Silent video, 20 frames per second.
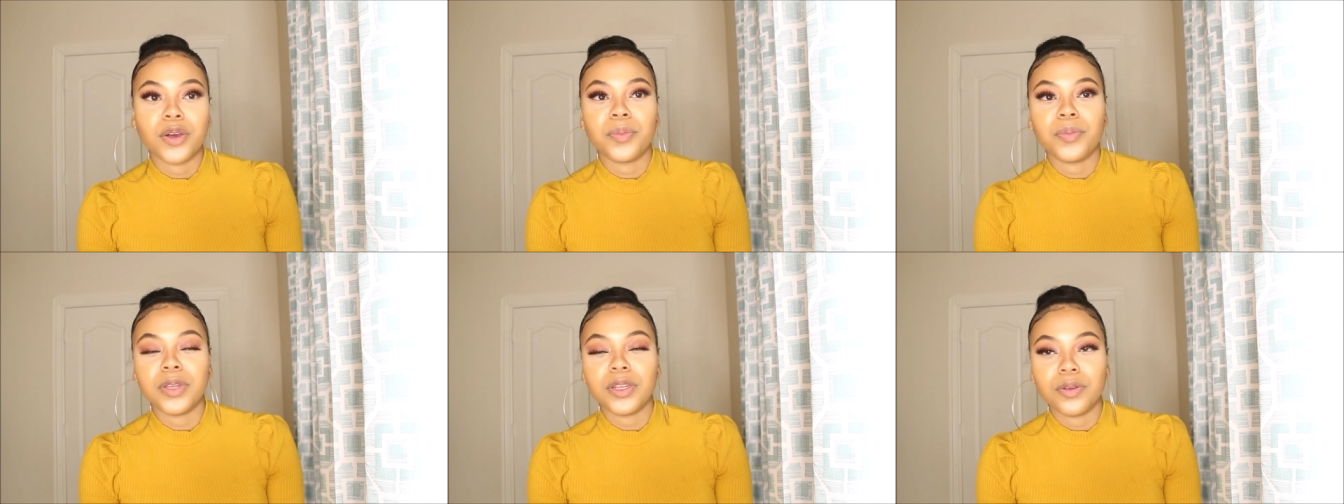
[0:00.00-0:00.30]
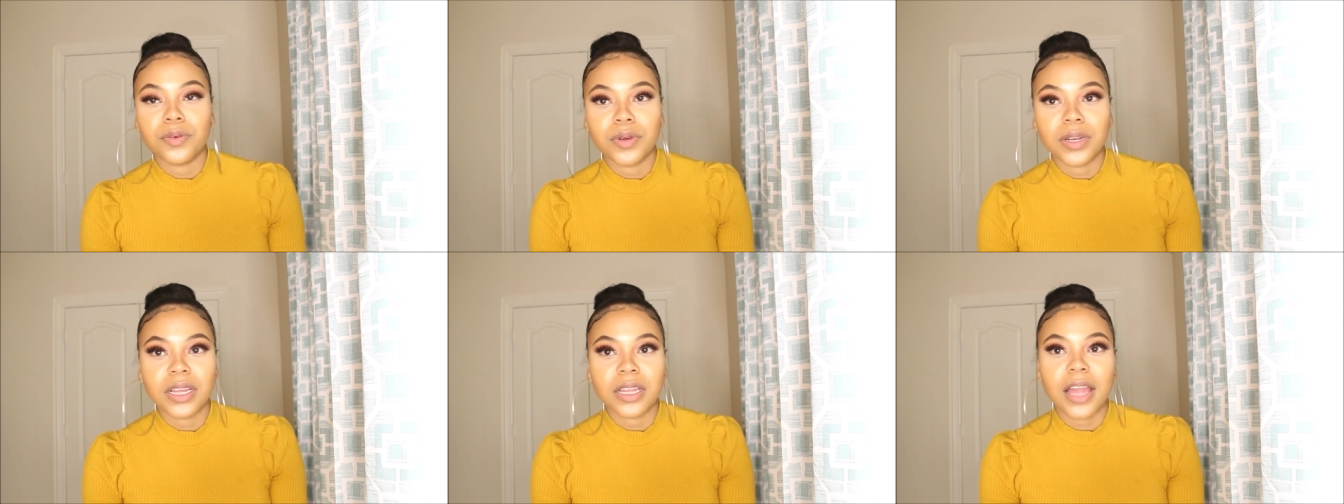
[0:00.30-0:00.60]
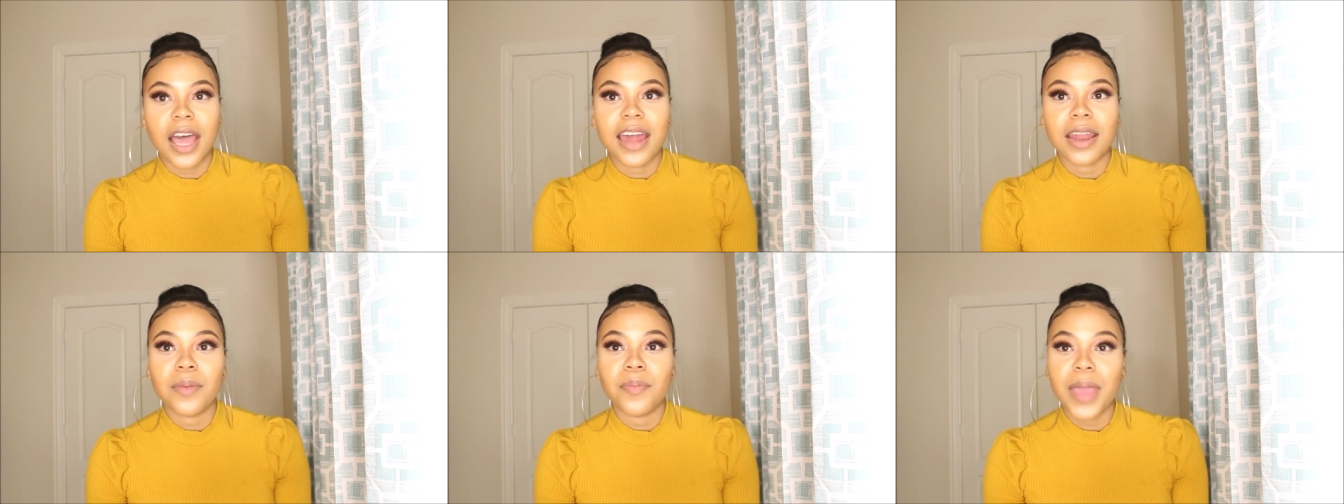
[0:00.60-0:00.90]
You'll be doing a
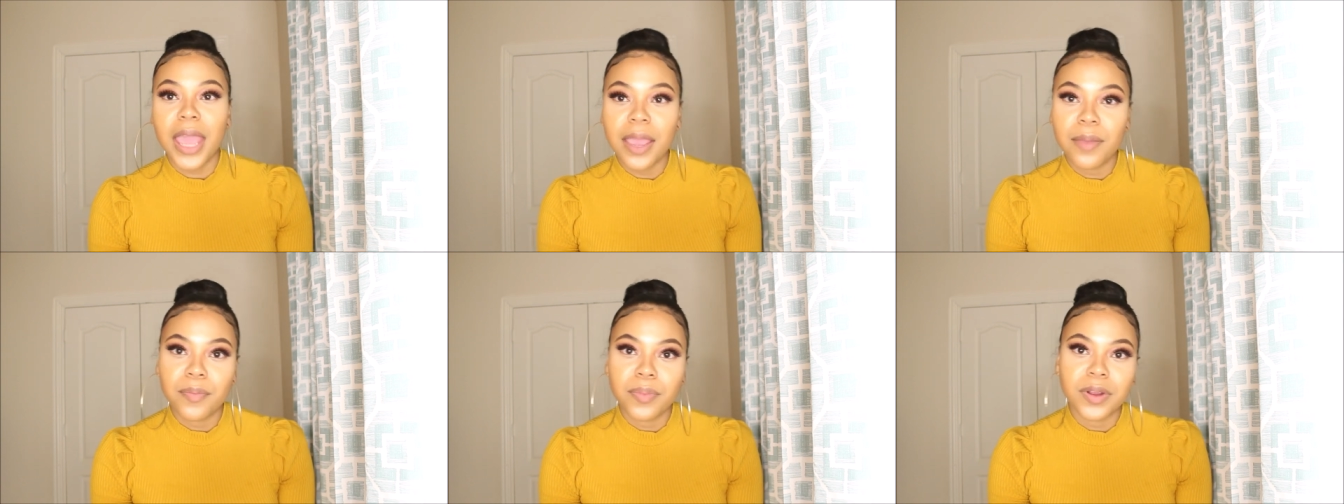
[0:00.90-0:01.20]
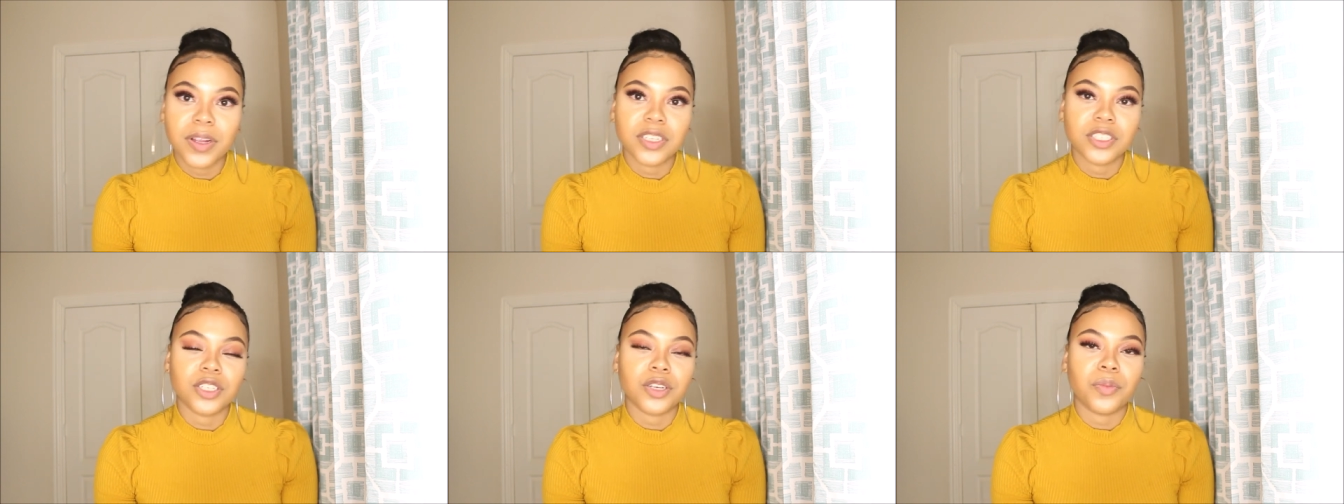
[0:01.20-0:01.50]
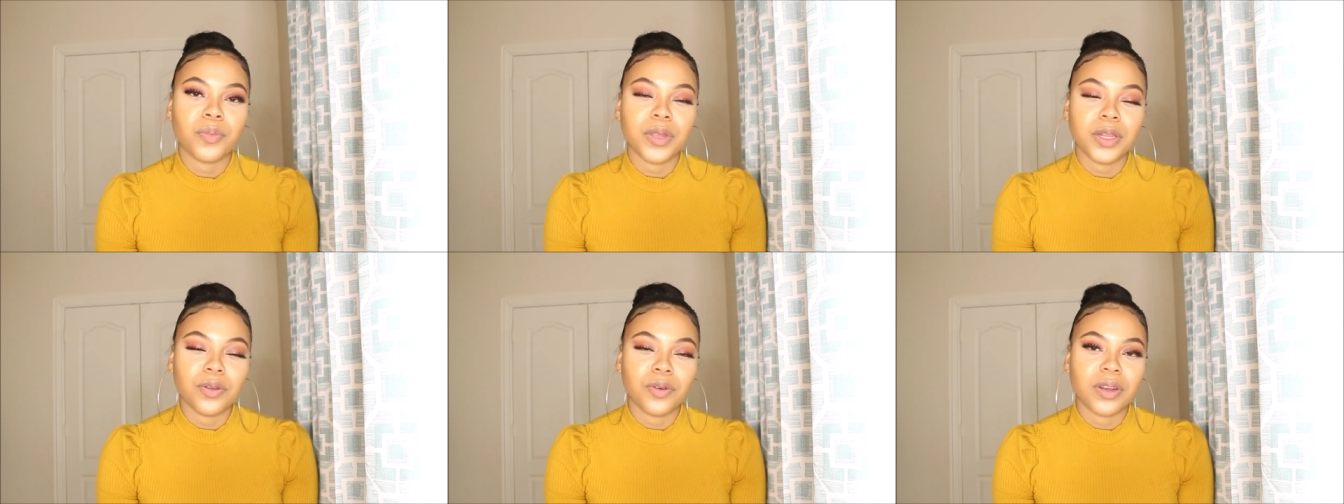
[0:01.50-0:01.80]
lot of papers,
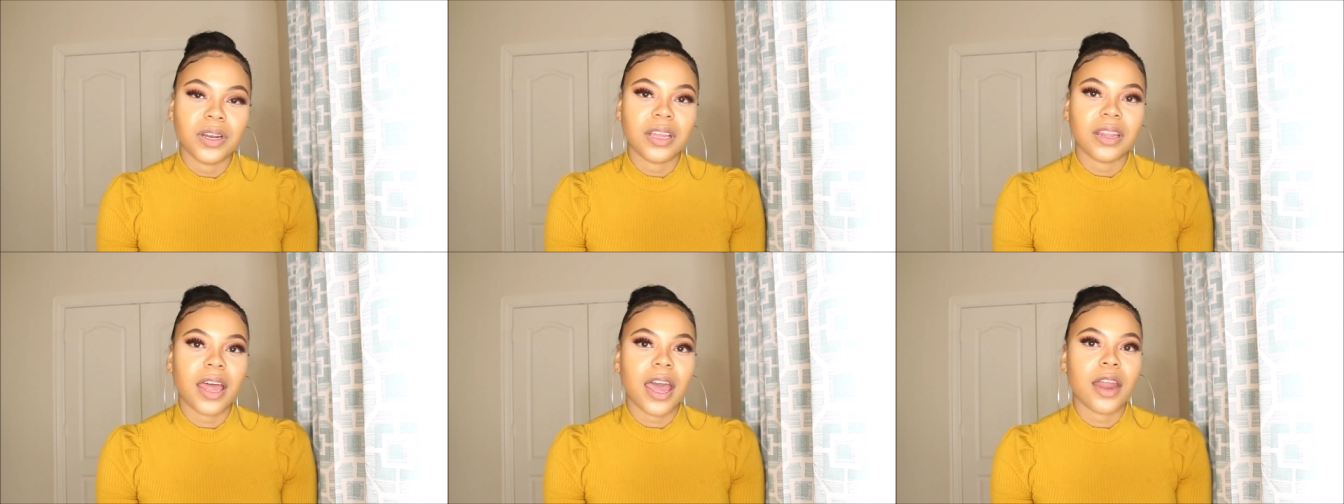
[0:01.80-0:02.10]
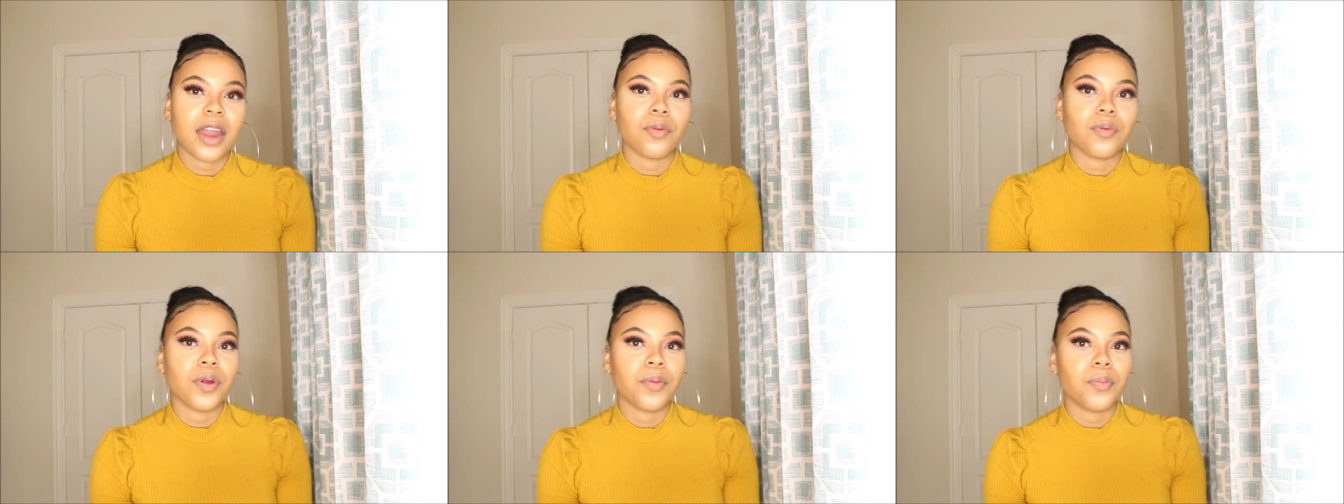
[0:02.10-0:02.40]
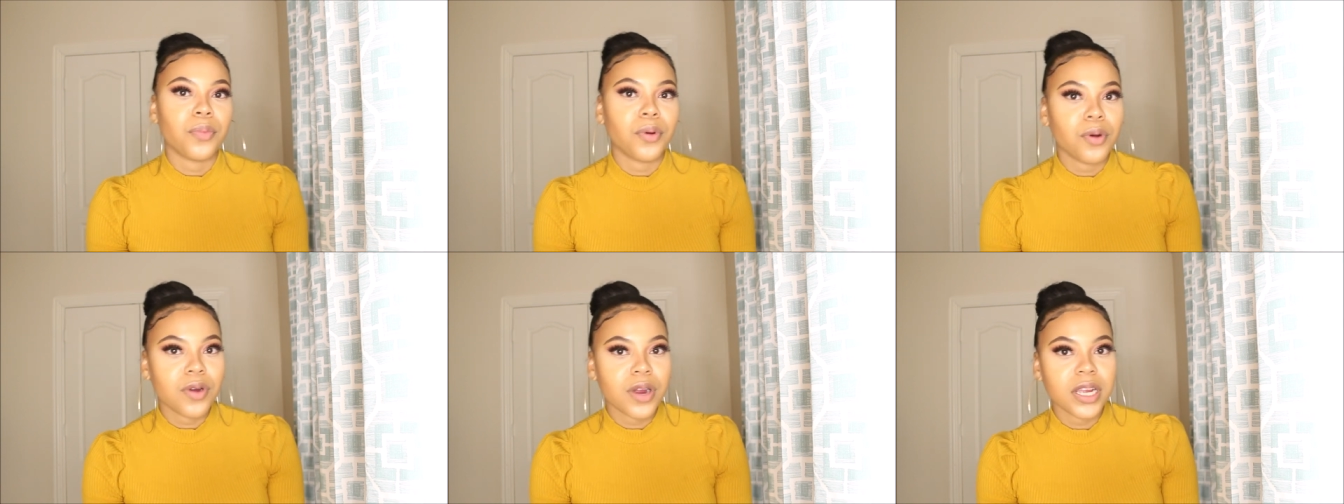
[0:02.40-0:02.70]
you'll be doing a lot of
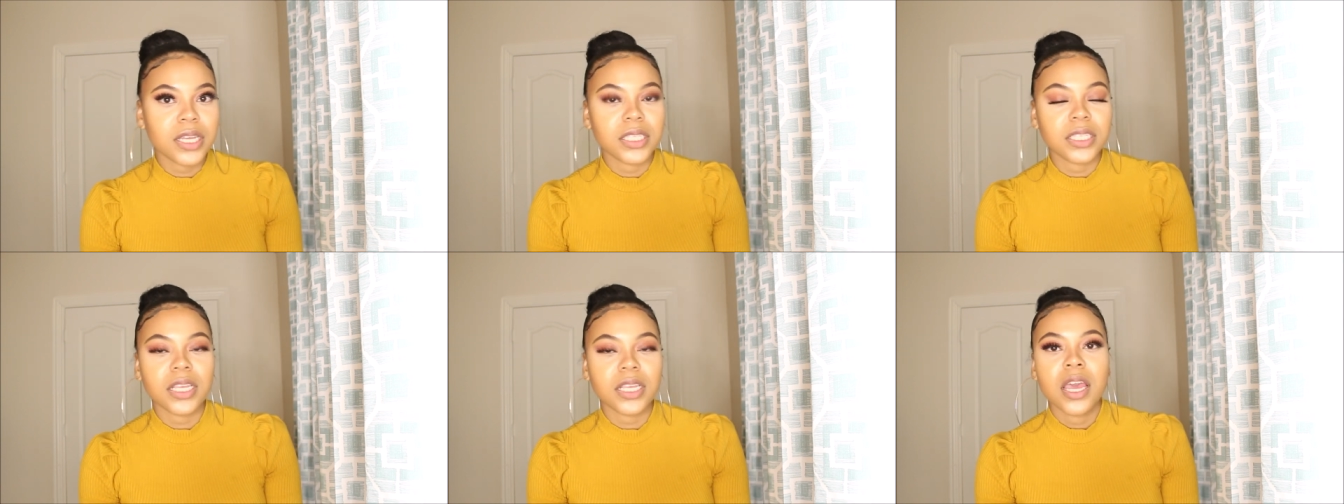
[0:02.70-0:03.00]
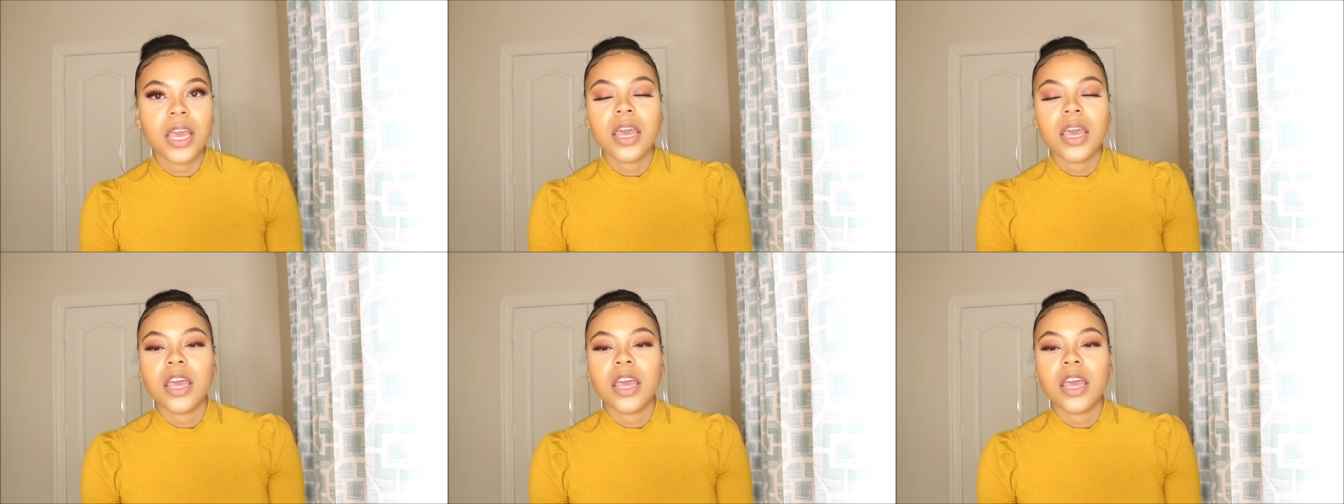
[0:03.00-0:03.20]
reports,